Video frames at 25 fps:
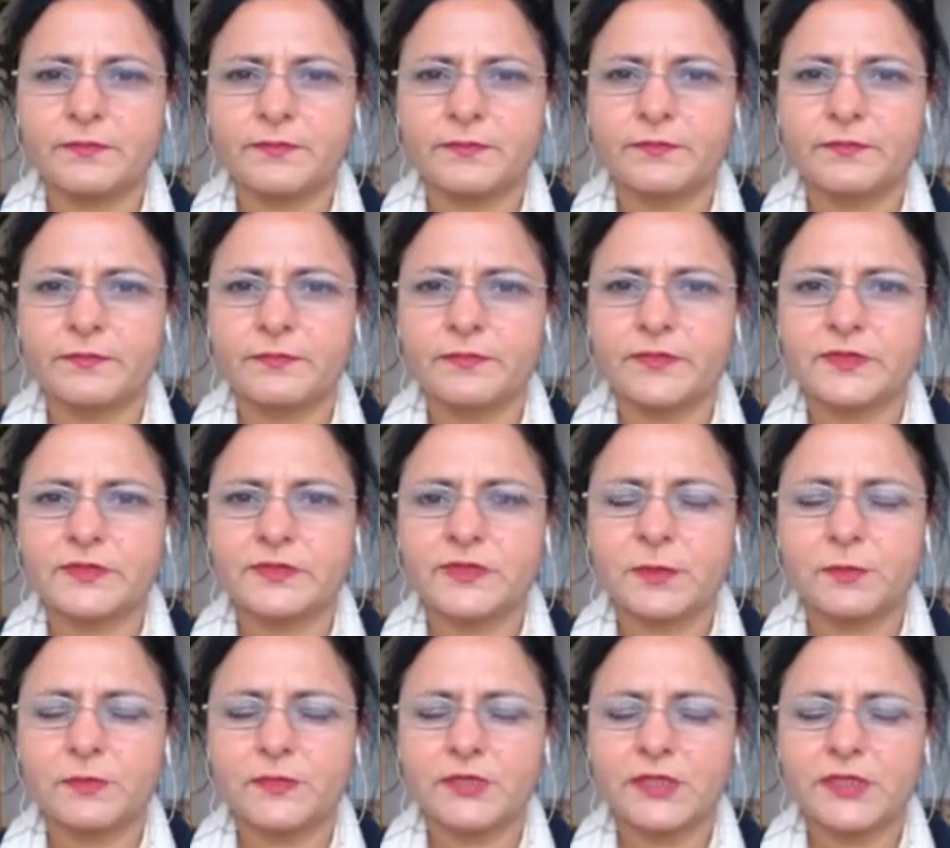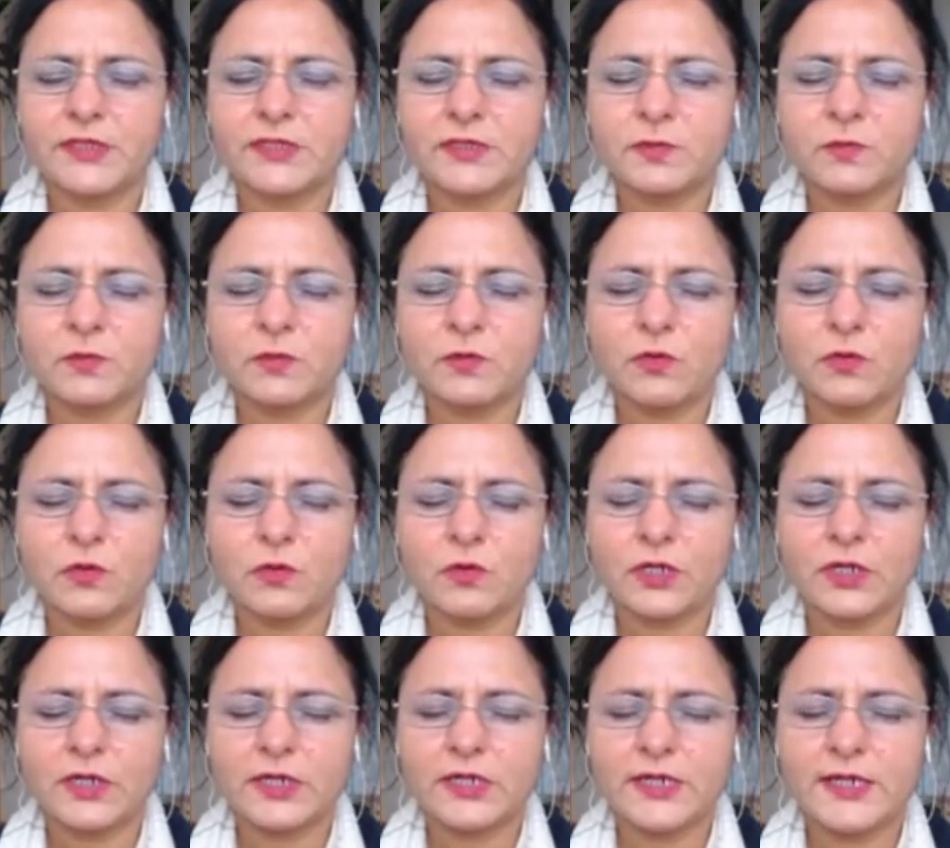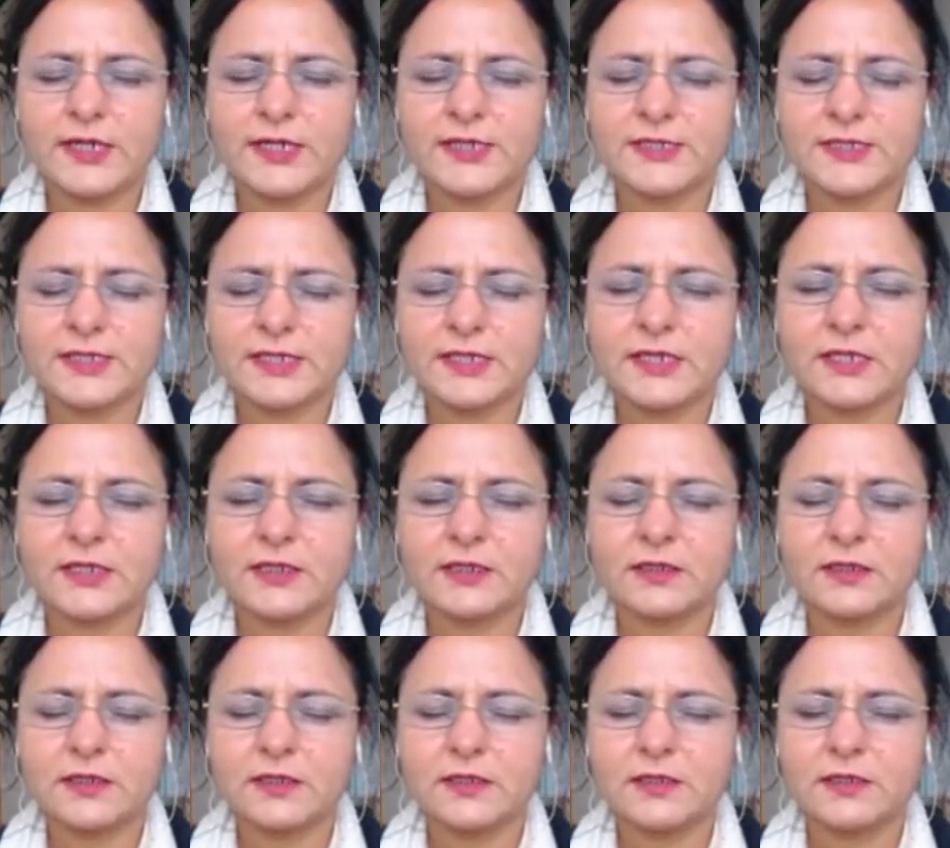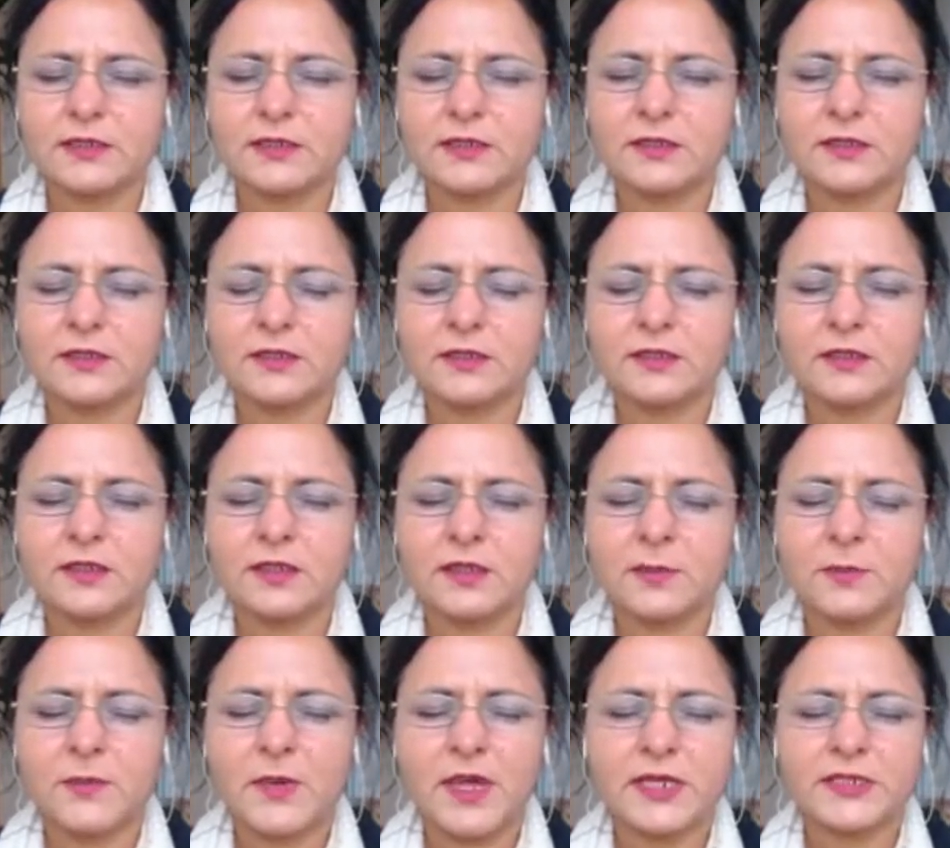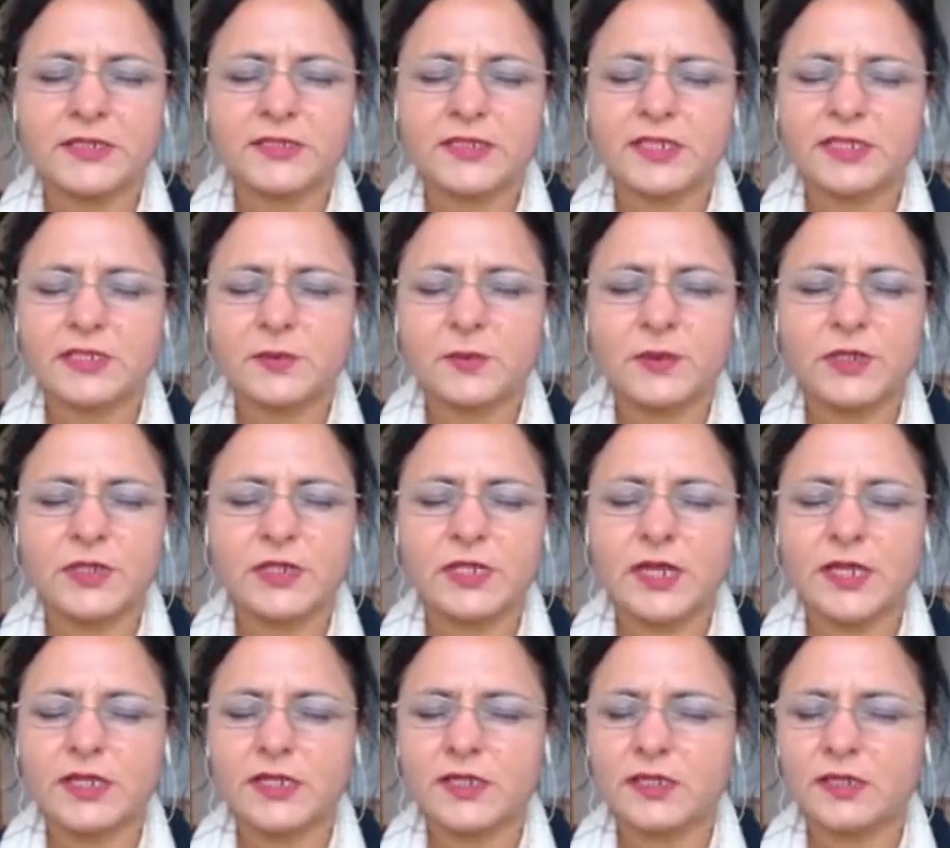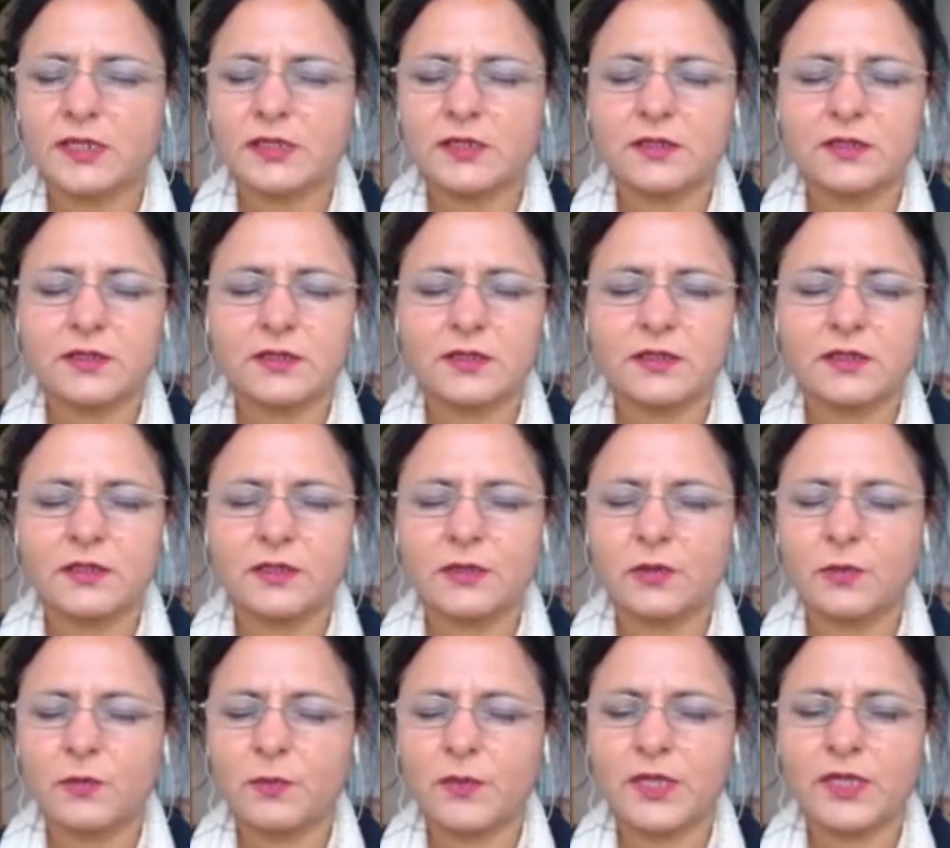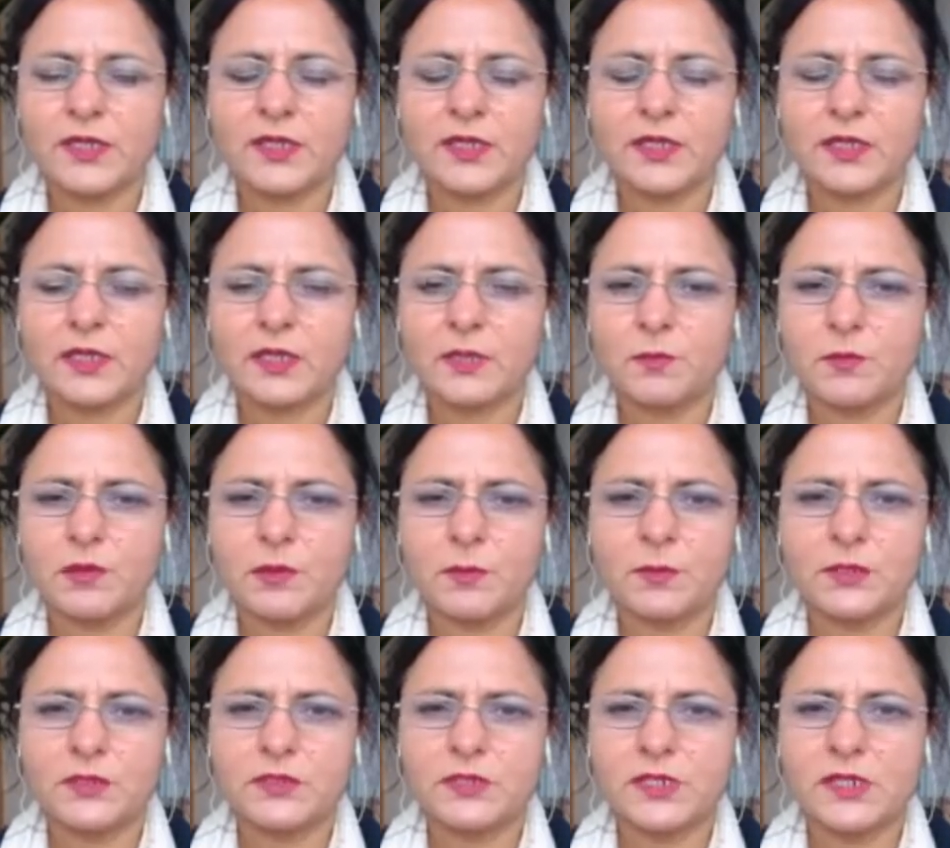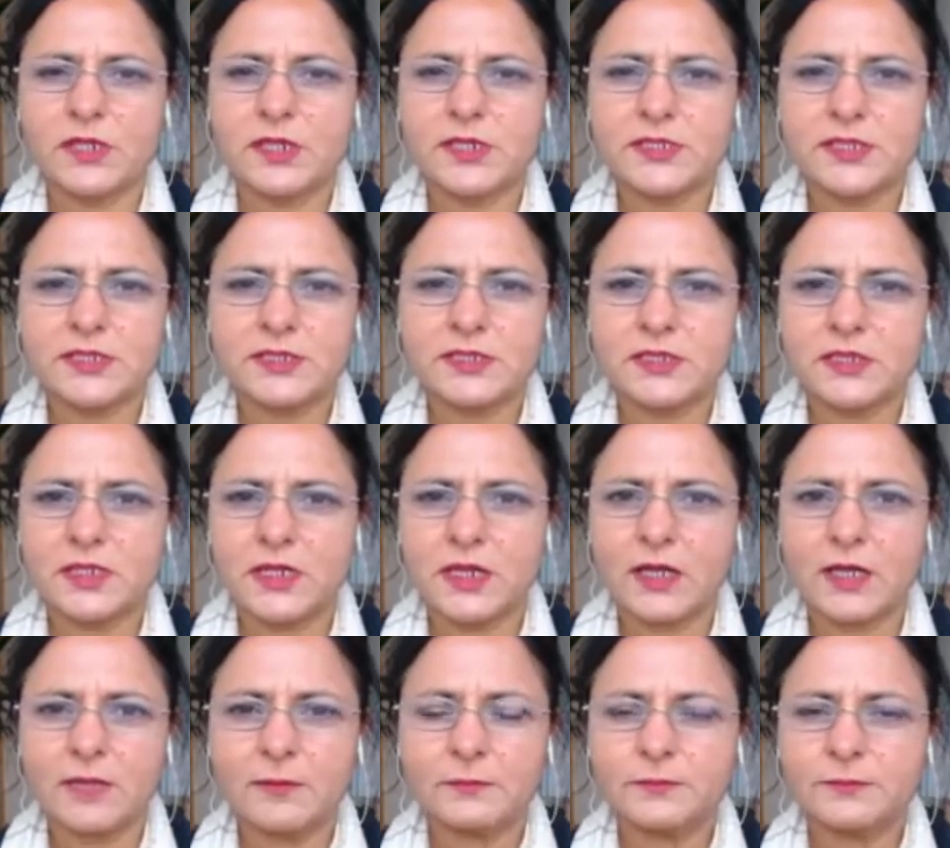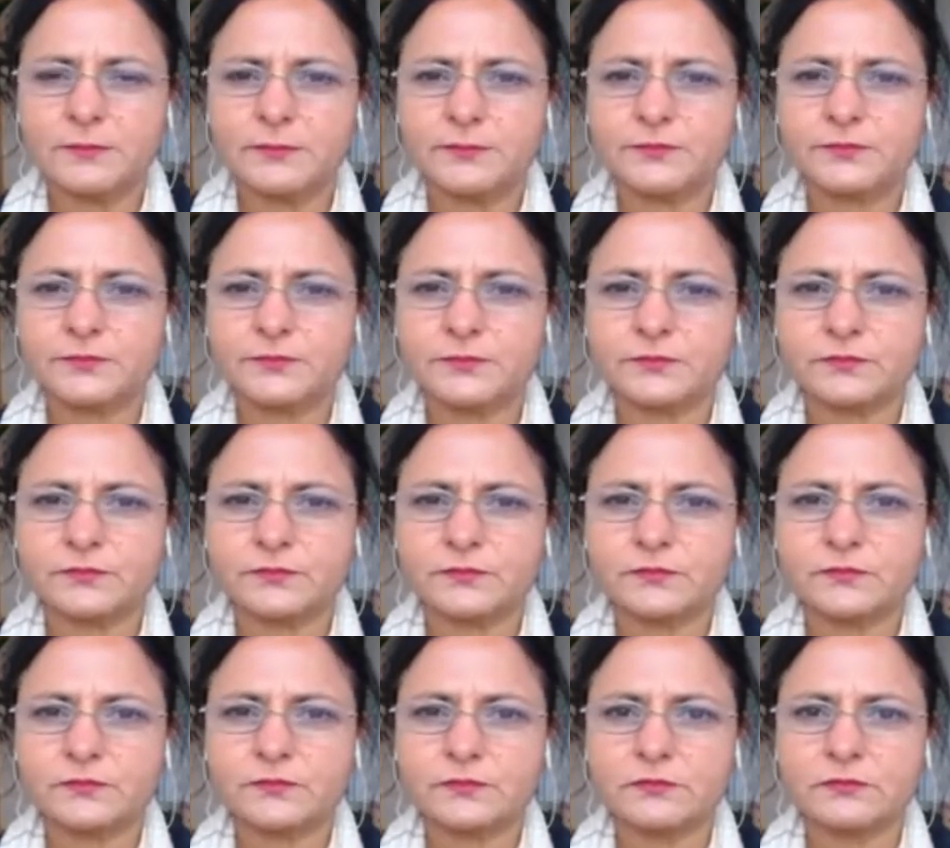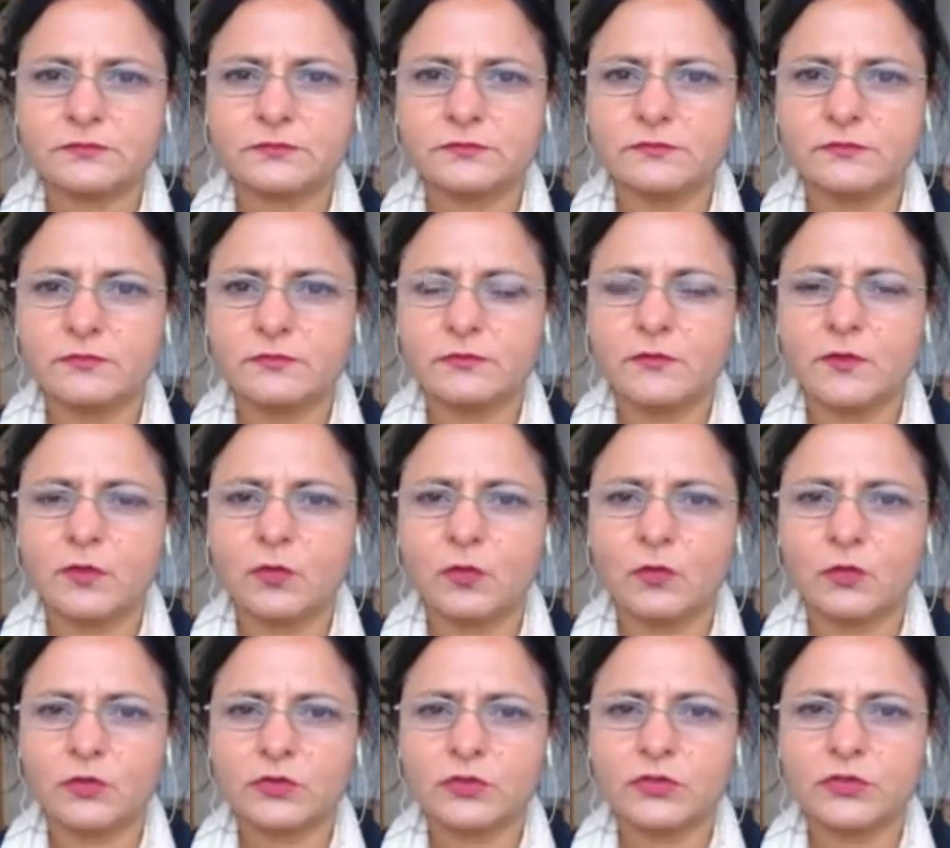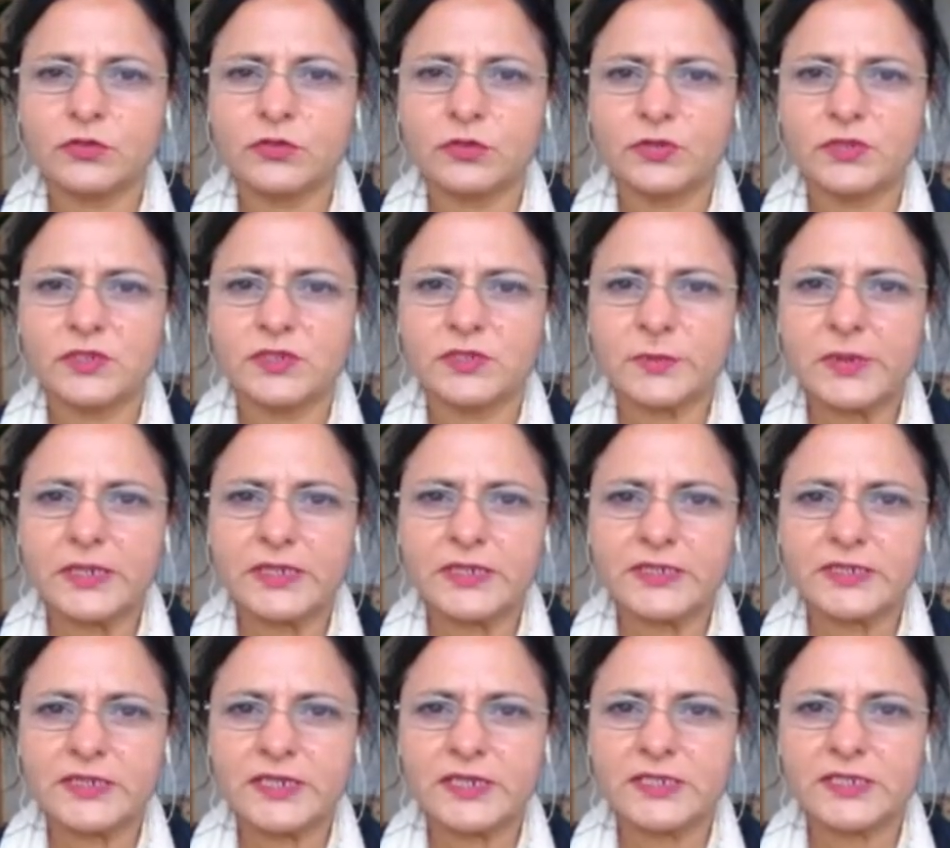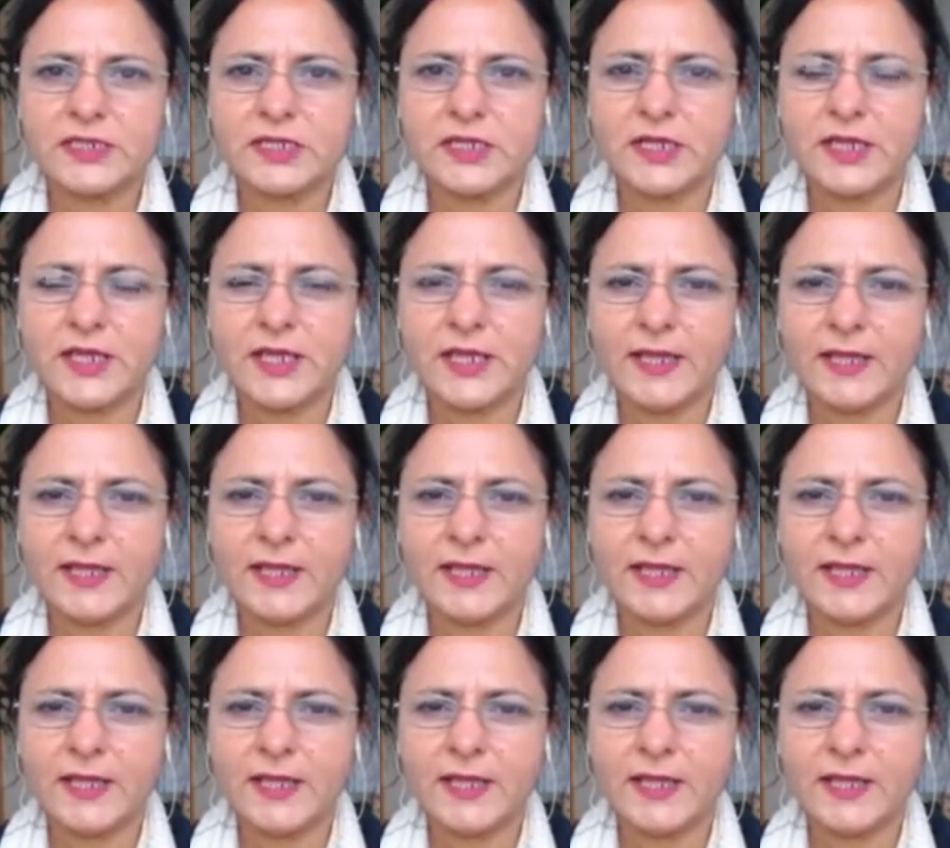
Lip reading: Something small and easy. Might just be like, making a commitment to listen to her or to do this meditation again.